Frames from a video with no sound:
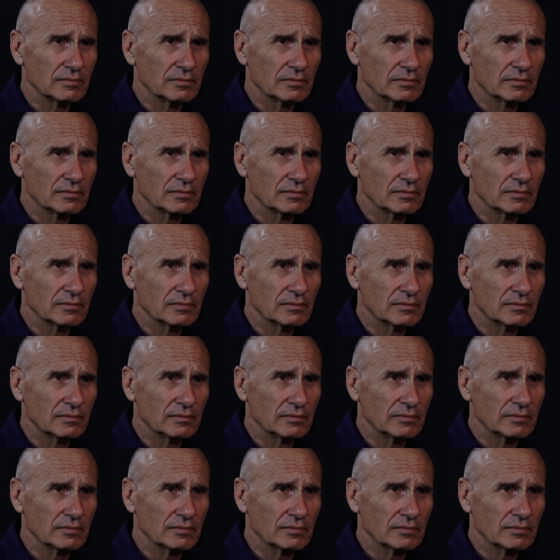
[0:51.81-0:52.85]
retiring in
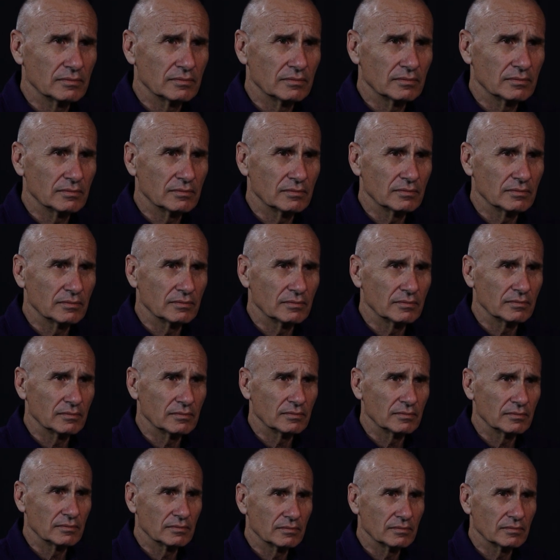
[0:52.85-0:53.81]
2015.